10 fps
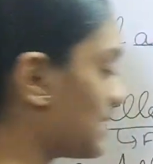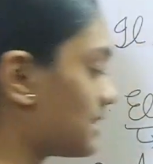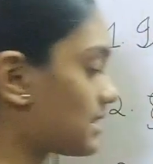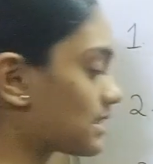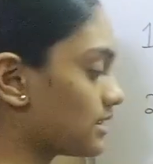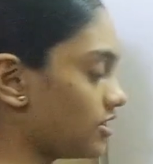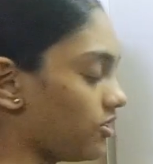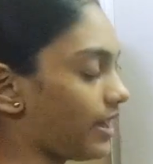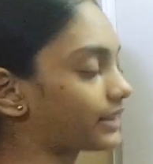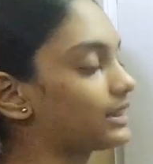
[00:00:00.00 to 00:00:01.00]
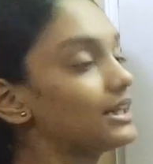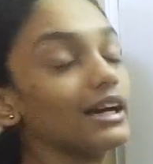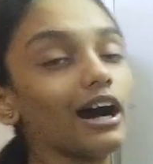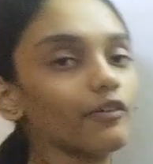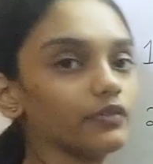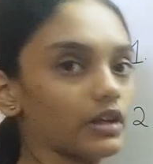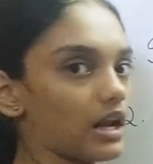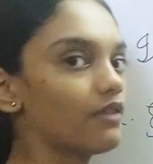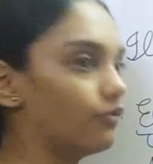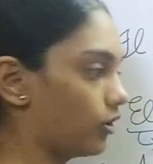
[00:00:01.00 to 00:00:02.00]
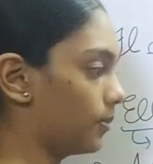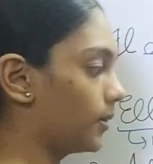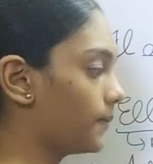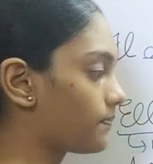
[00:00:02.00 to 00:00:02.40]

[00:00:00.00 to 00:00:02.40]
is directly after our verb.